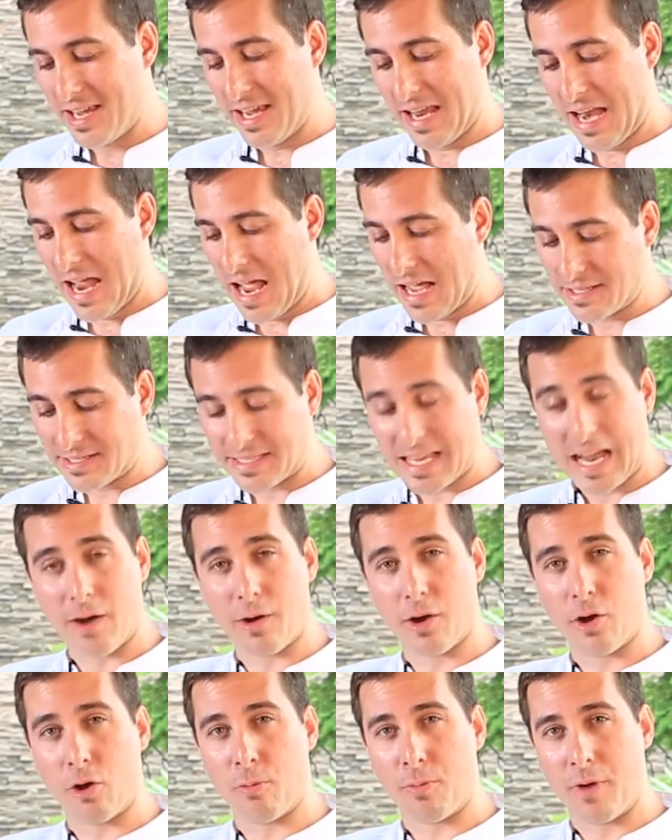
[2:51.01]
It has
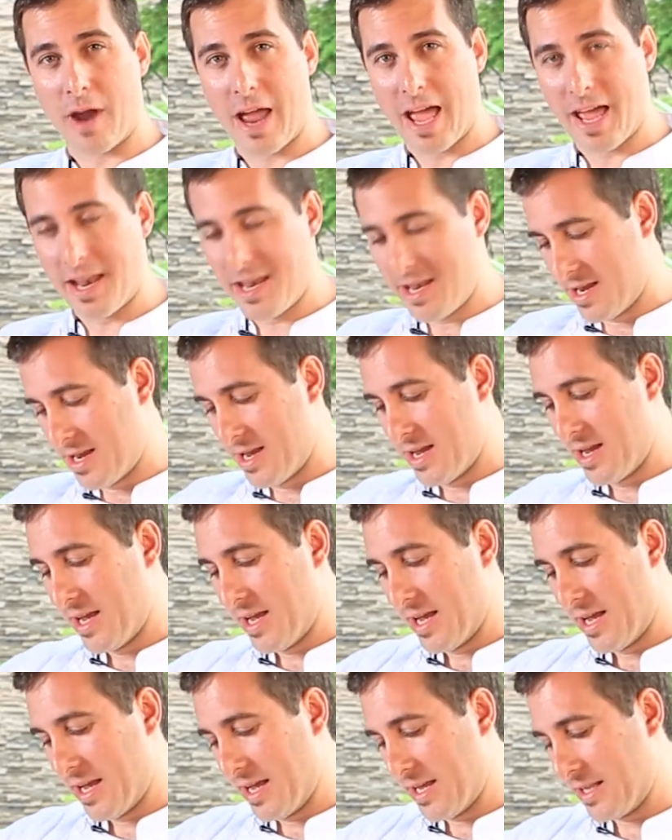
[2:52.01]
sourdough bread.
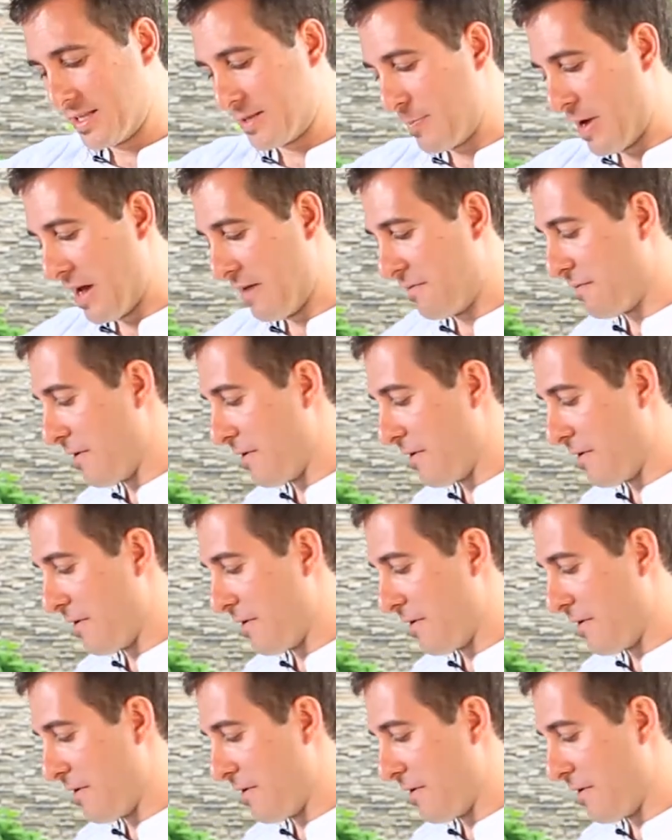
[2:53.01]
It's made